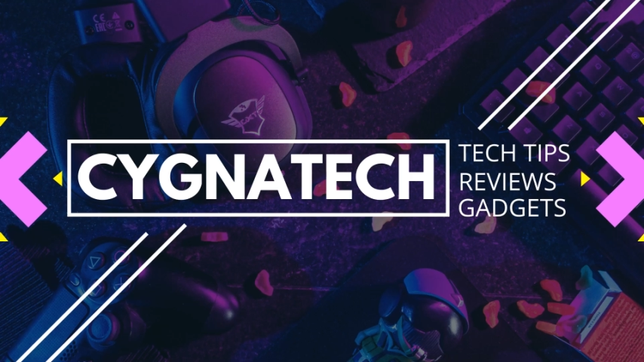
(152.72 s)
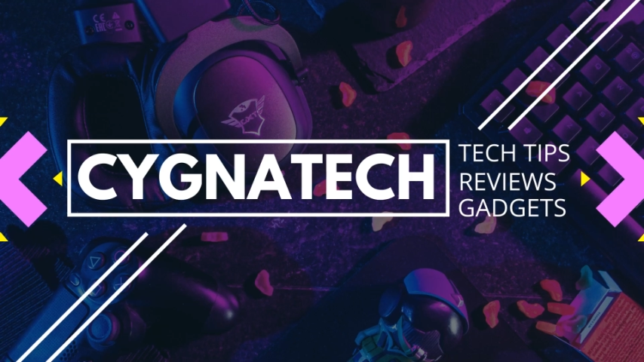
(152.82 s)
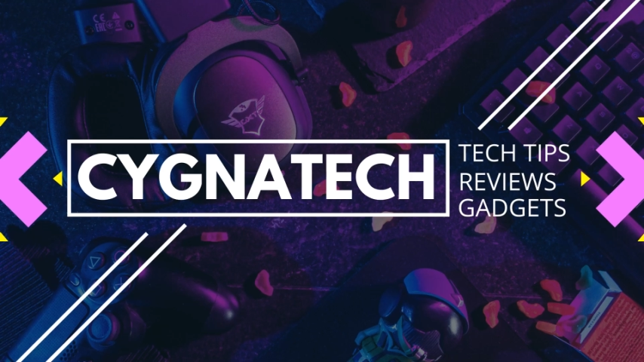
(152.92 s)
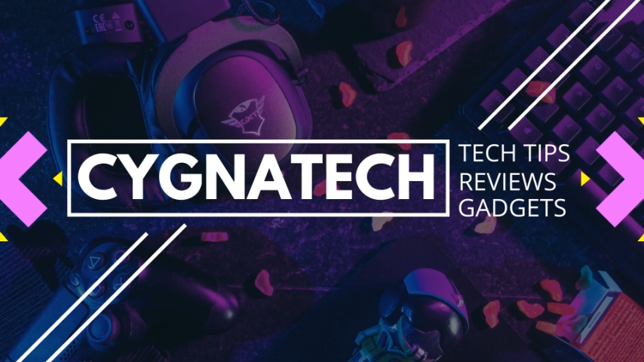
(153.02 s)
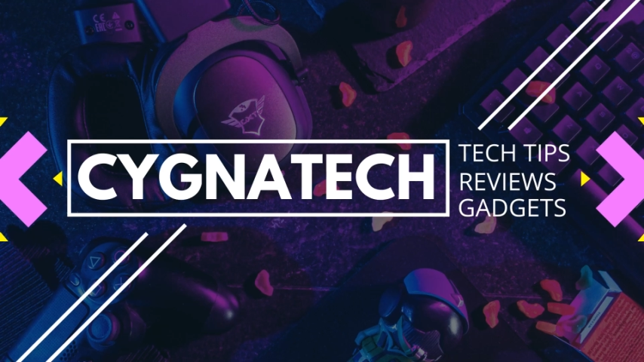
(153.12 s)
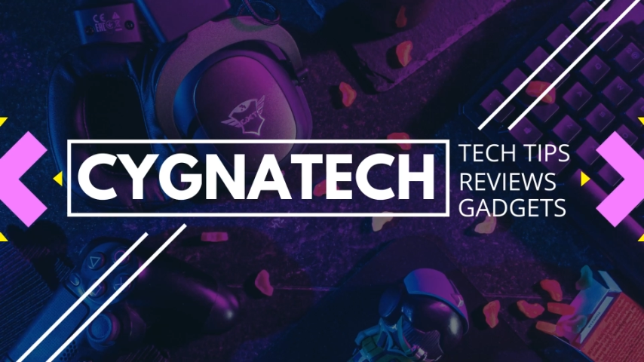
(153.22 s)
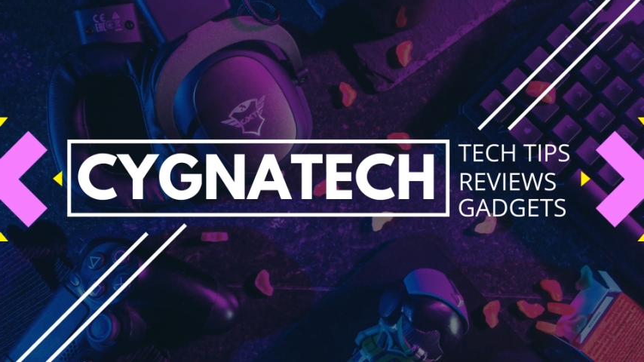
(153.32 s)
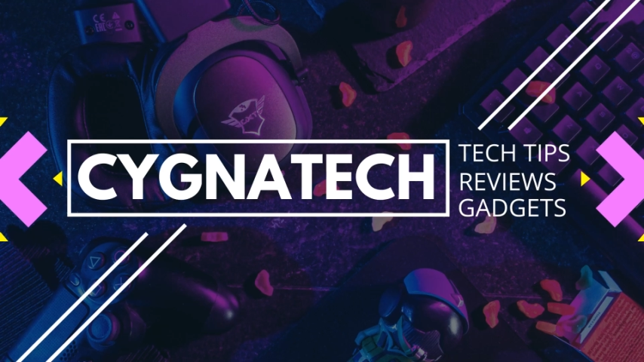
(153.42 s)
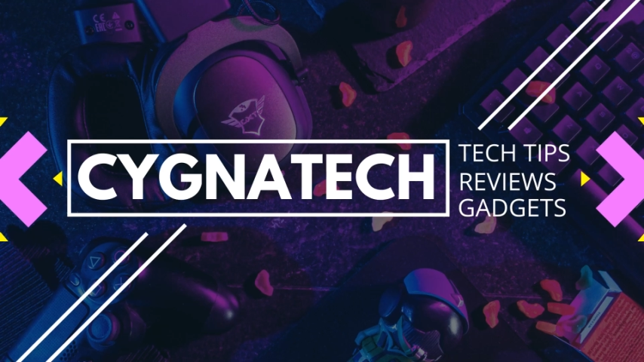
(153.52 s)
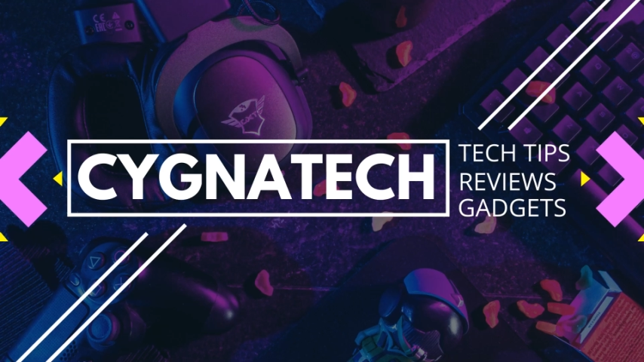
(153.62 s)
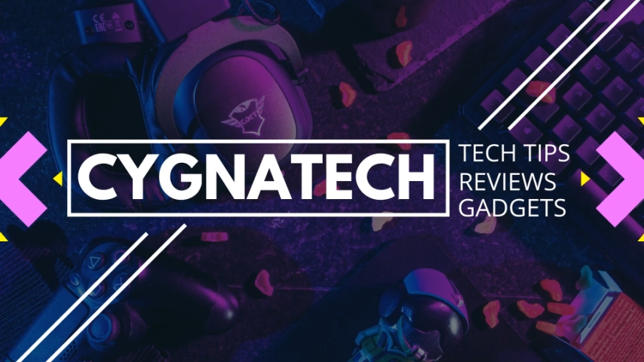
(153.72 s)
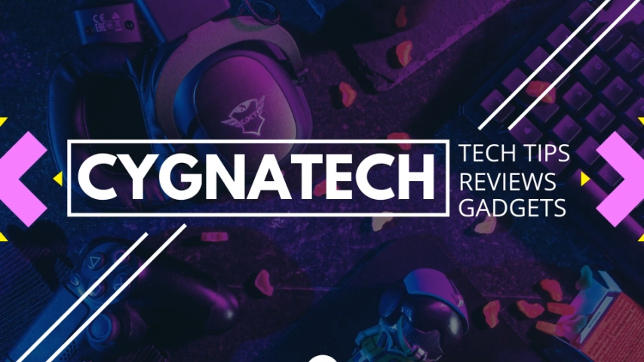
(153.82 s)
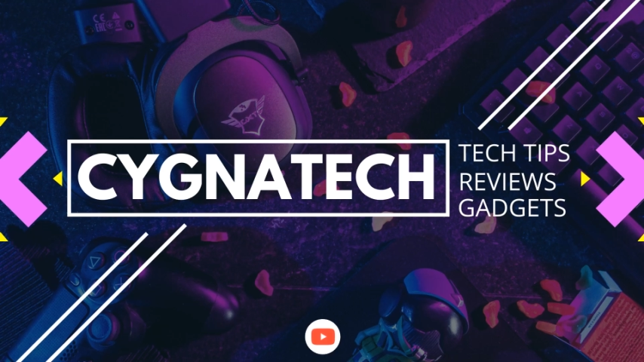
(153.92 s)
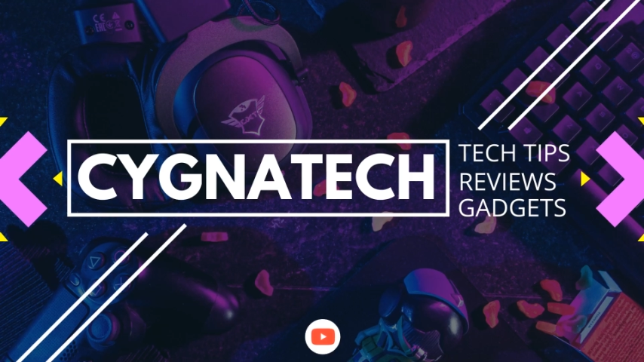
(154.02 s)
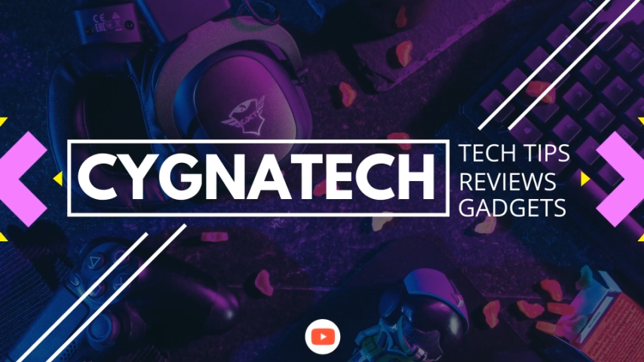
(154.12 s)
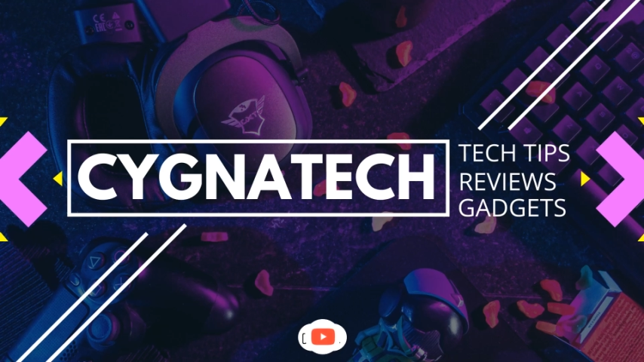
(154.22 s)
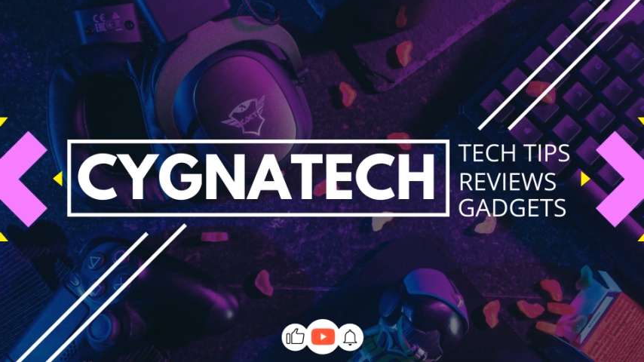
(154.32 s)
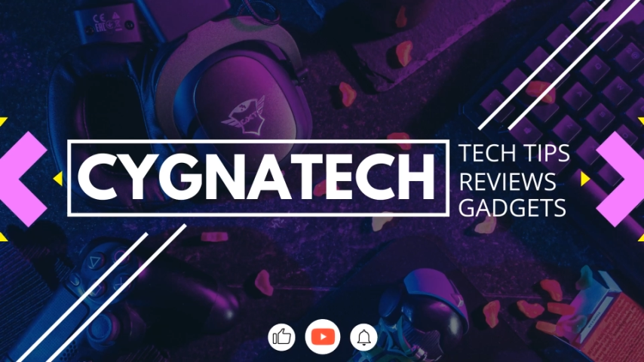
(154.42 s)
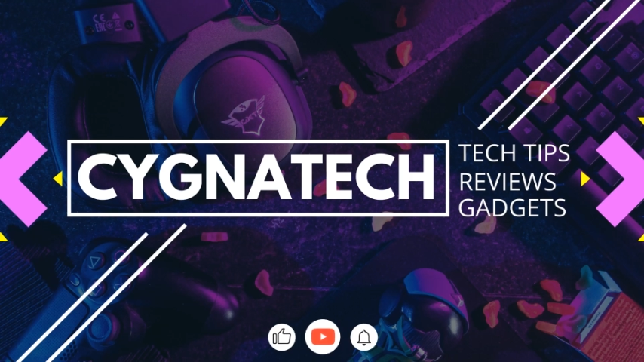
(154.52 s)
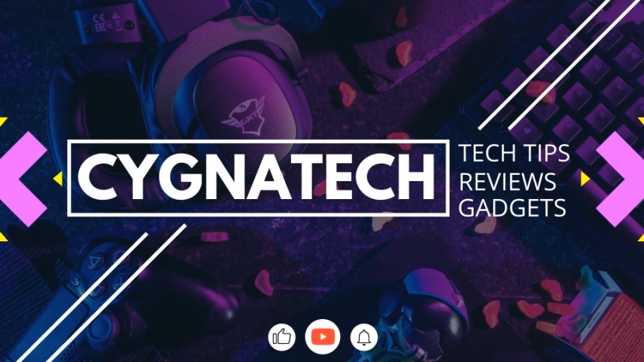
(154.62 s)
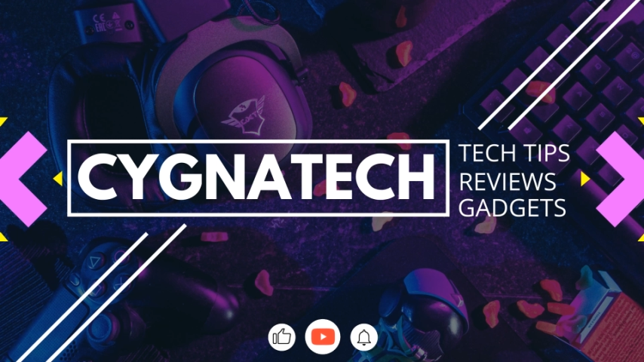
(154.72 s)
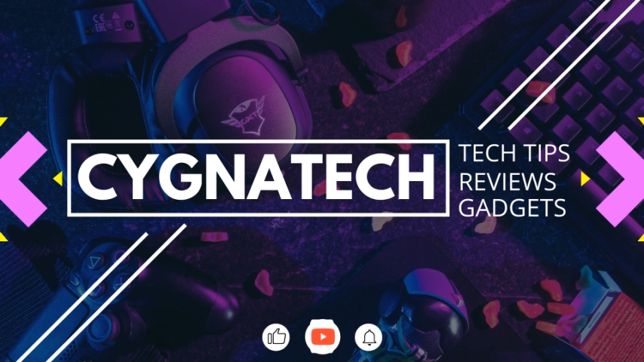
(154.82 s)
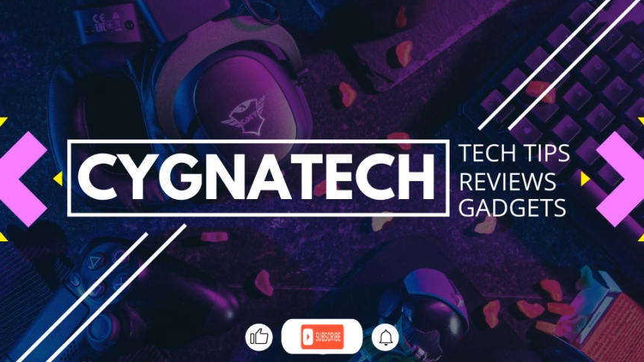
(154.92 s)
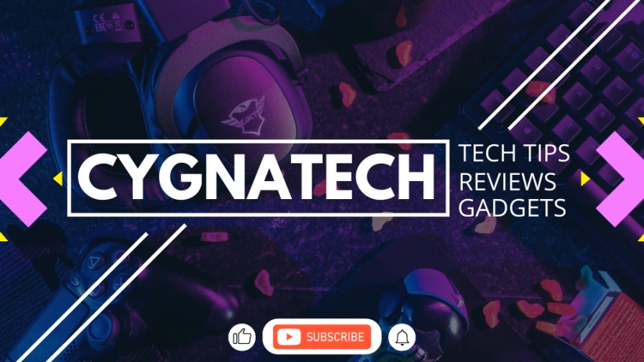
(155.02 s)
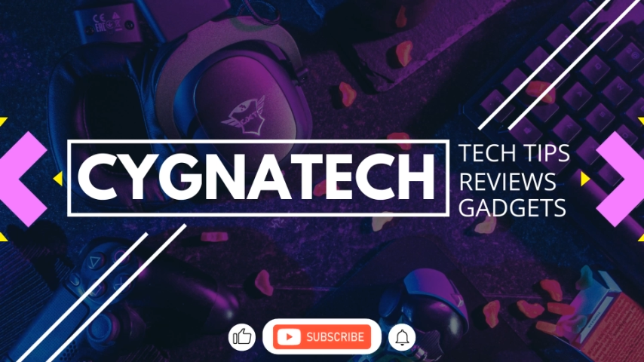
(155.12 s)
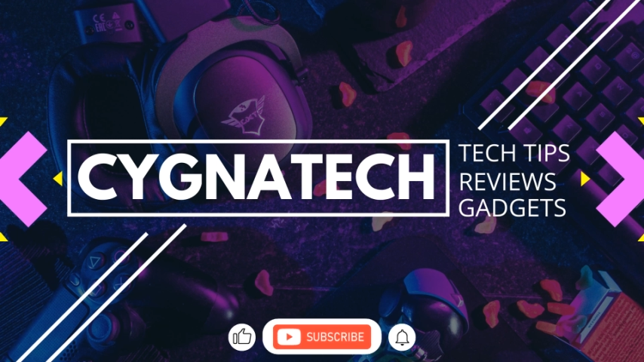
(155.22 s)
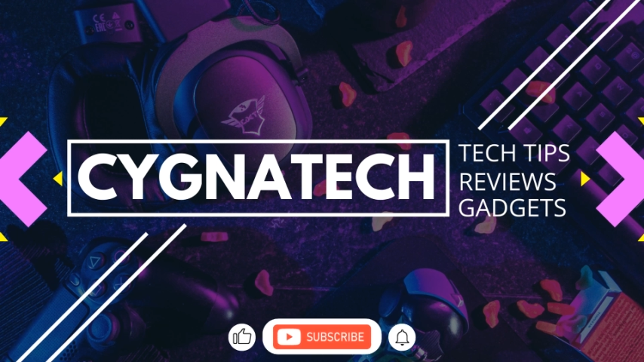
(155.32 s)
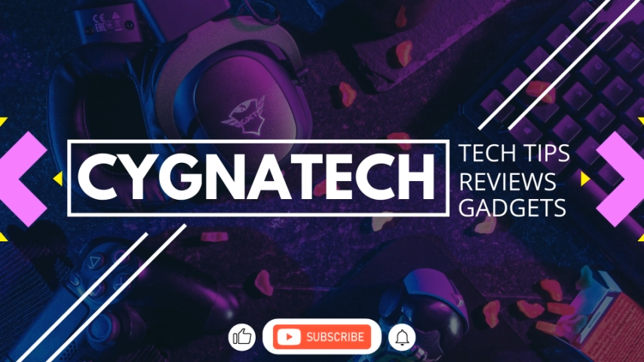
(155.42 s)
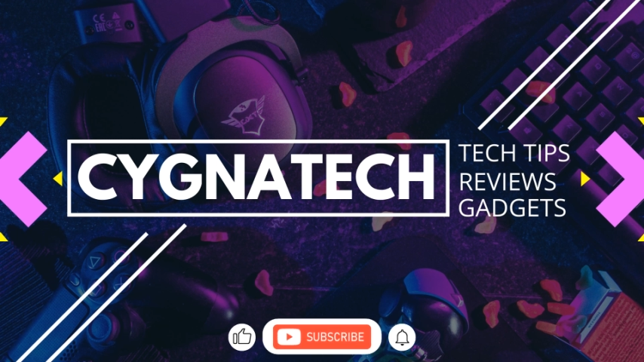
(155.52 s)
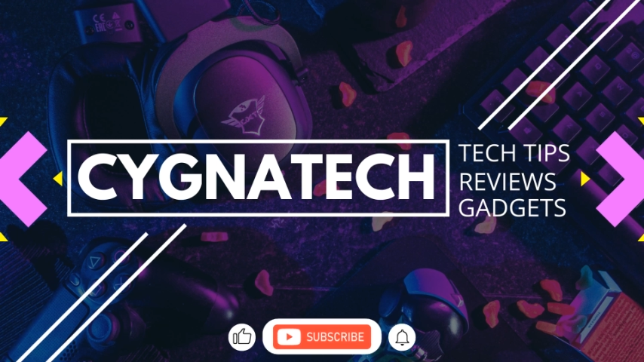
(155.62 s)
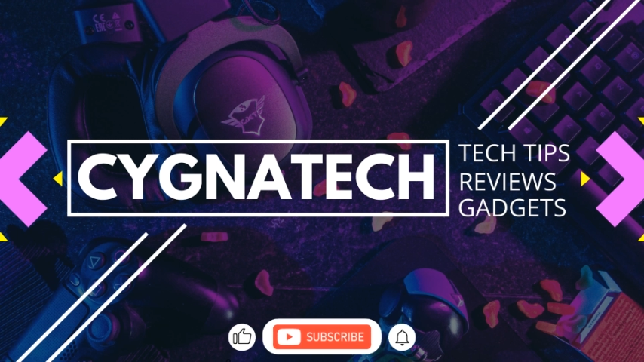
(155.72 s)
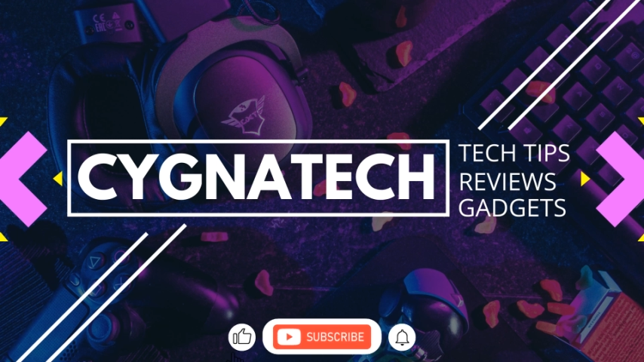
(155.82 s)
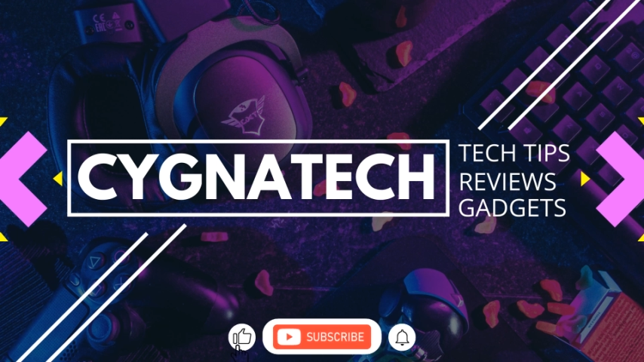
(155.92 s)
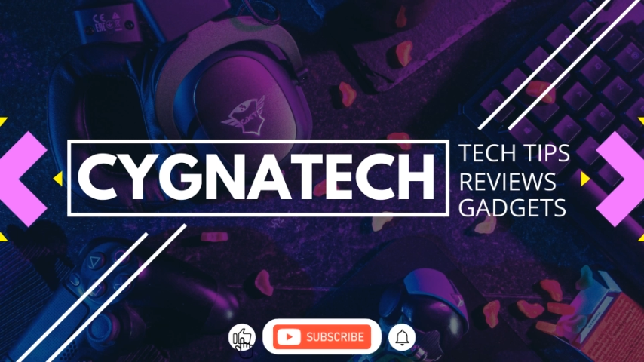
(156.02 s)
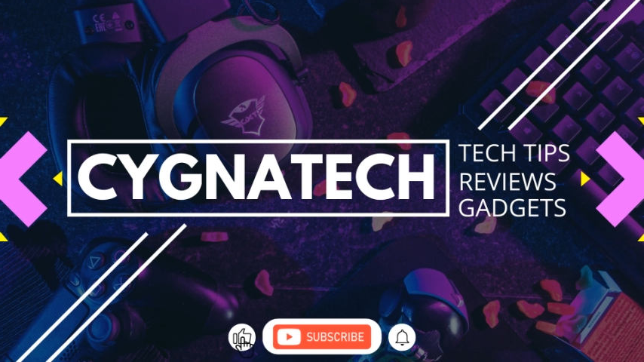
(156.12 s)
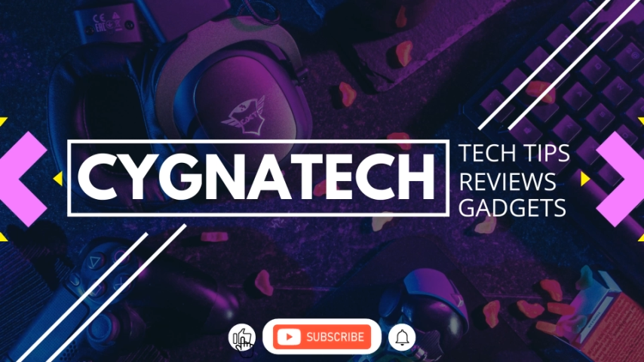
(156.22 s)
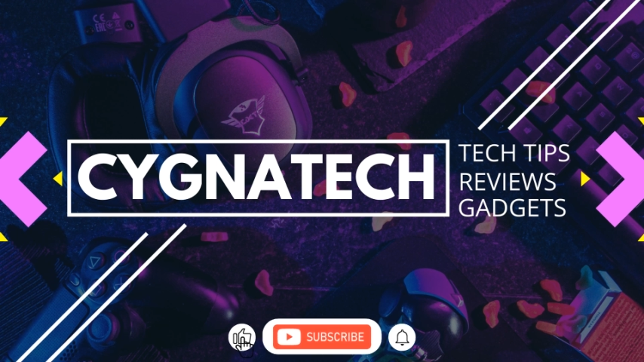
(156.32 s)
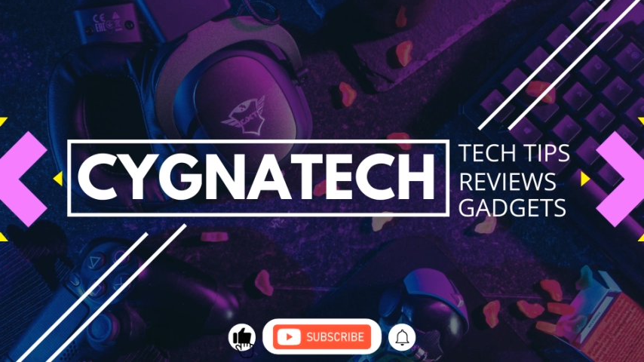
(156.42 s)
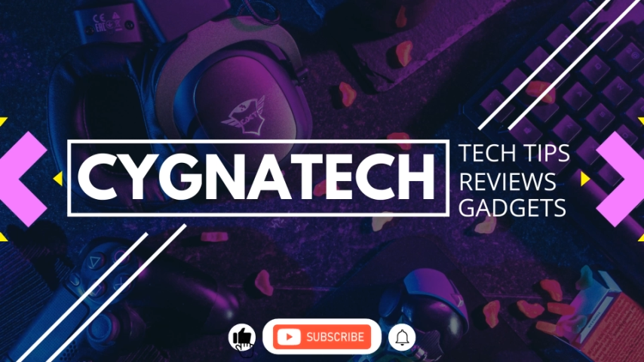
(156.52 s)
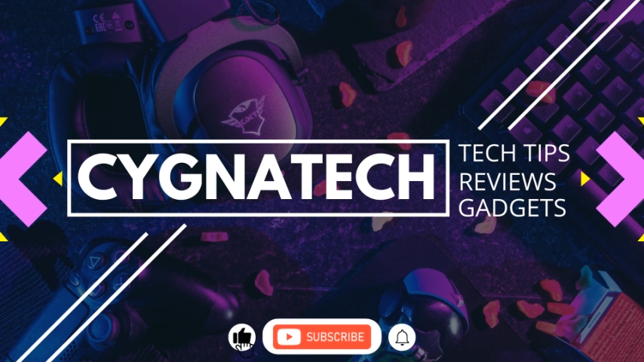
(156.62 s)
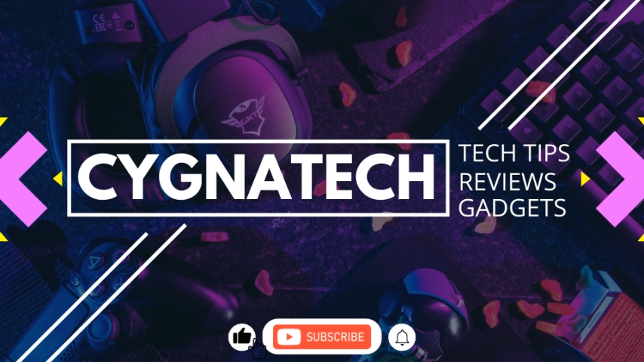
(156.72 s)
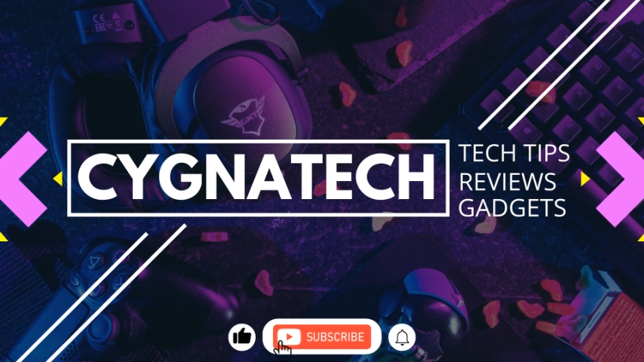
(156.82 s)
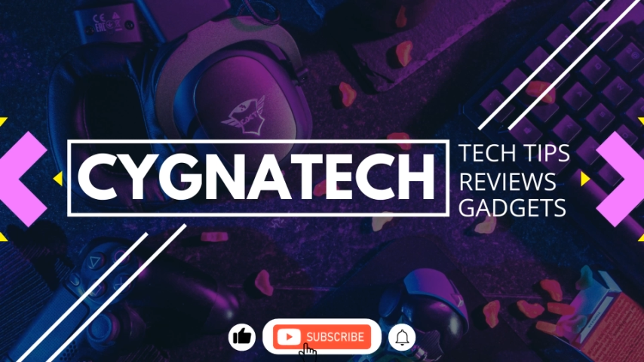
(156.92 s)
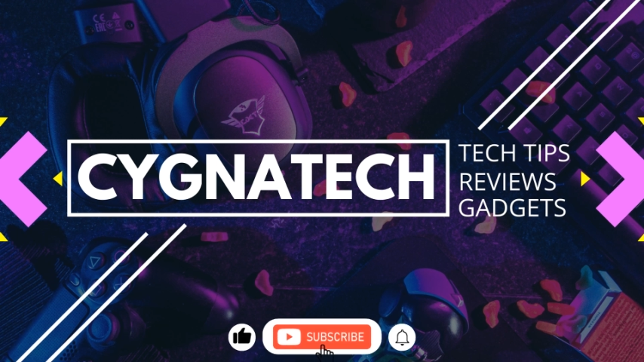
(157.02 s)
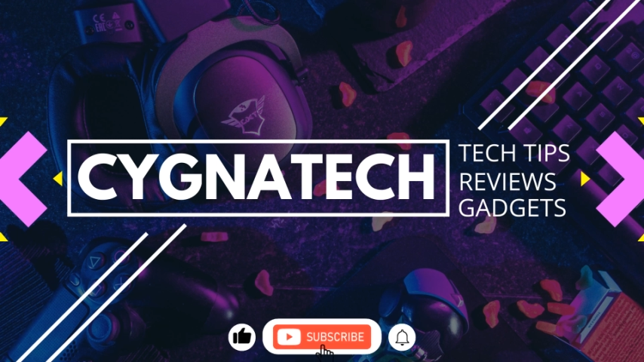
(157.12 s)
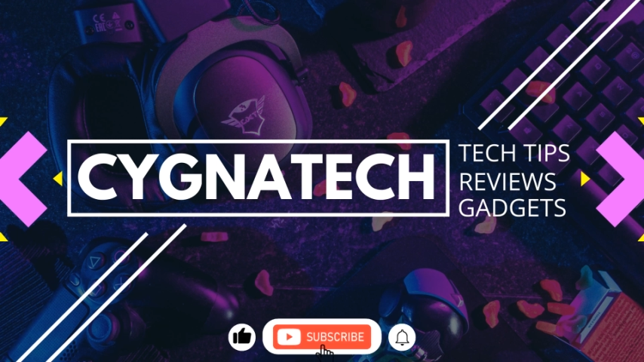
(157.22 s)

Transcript: [unreadable: no face in view]